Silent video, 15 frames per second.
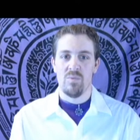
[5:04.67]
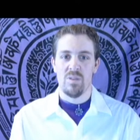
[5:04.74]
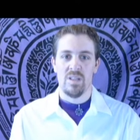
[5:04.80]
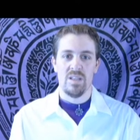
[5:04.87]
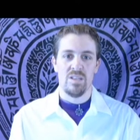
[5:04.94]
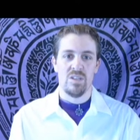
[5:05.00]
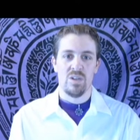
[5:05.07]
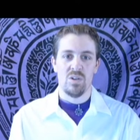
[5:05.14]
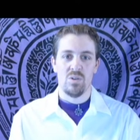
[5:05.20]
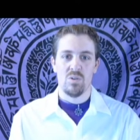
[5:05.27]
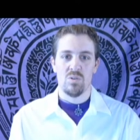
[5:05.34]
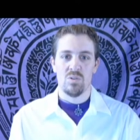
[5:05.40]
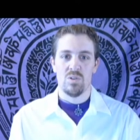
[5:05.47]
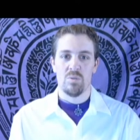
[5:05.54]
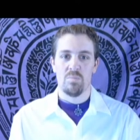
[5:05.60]
religion
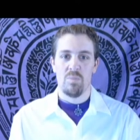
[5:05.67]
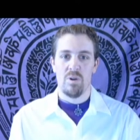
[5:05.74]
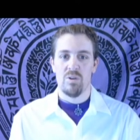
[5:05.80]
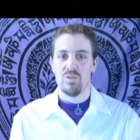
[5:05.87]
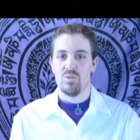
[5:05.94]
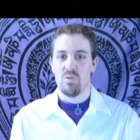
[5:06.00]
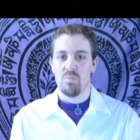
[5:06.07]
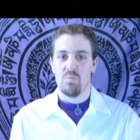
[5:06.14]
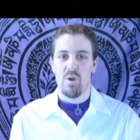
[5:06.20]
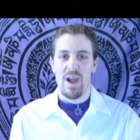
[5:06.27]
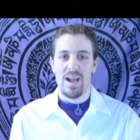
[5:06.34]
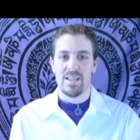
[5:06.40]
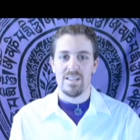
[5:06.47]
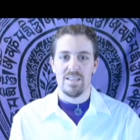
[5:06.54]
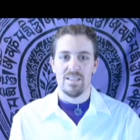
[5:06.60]
or spiritual
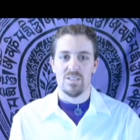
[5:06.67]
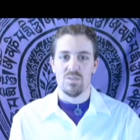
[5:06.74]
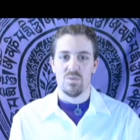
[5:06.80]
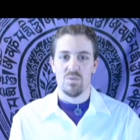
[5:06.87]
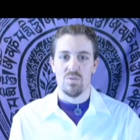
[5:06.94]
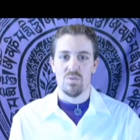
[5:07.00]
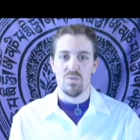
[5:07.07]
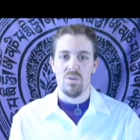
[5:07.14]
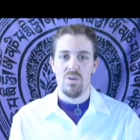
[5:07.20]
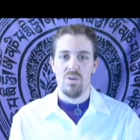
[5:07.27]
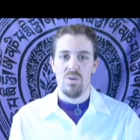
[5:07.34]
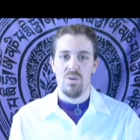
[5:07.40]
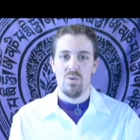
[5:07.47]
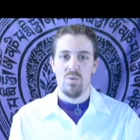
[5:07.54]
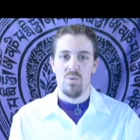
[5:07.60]
practice or
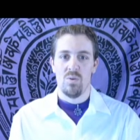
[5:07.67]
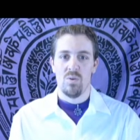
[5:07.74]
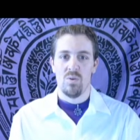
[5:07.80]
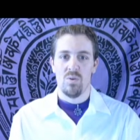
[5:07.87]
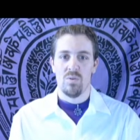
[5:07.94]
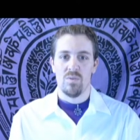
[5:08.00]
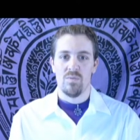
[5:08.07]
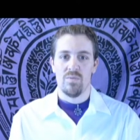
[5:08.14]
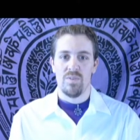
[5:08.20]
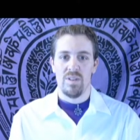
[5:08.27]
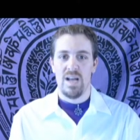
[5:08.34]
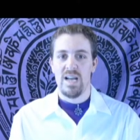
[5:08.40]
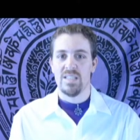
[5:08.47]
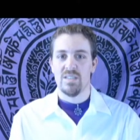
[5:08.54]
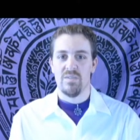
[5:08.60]

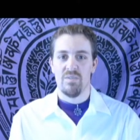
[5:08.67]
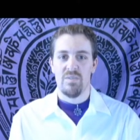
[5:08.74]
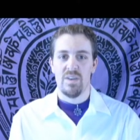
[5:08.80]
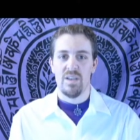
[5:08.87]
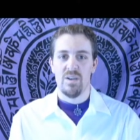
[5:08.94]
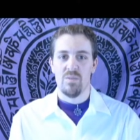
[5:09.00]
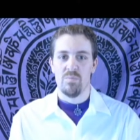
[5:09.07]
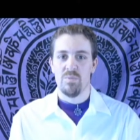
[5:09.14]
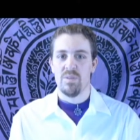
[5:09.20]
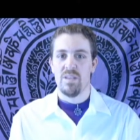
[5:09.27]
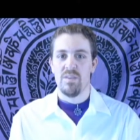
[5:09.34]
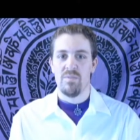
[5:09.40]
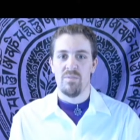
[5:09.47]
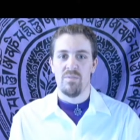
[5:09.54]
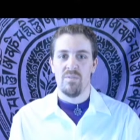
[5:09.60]
philosophy or
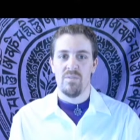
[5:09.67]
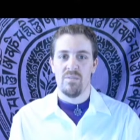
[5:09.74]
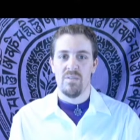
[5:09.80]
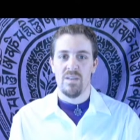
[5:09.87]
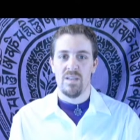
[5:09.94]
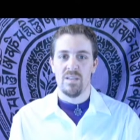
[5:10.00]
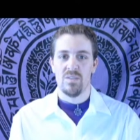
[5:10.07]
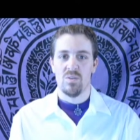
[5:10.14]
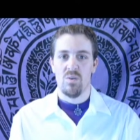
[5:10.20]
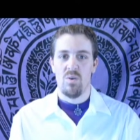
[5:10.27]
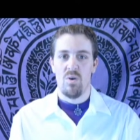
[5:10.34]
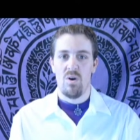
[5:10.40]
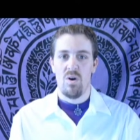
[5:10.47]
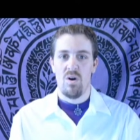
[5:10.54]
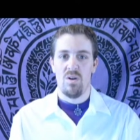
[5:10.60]
belief. It's
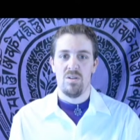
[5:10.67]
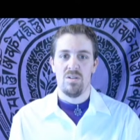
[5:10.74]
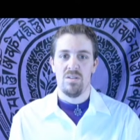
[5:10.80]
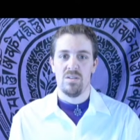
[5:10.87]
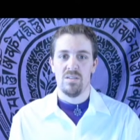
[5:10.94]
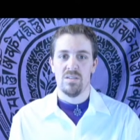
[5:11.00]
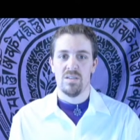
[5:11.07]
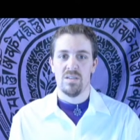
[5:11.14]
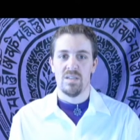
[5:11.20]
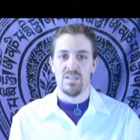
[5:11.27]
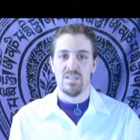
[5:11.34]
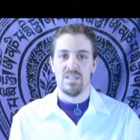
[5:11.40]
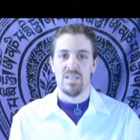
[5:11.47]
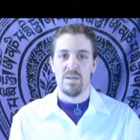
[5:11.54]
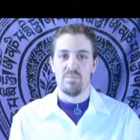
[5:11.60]
all
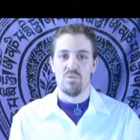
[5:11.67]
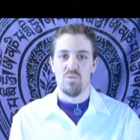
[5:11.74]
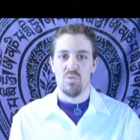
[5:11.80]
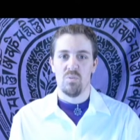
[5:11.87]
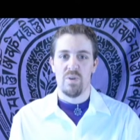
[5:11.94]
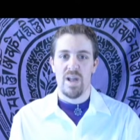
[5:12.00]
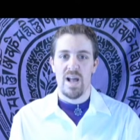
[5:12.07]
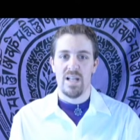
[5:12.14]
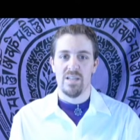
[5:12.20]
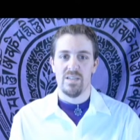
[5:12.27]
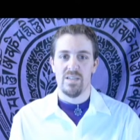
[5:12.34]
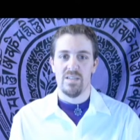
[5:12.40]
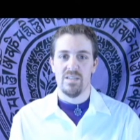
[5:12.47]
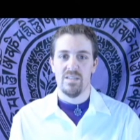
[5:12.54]
conceptual reality.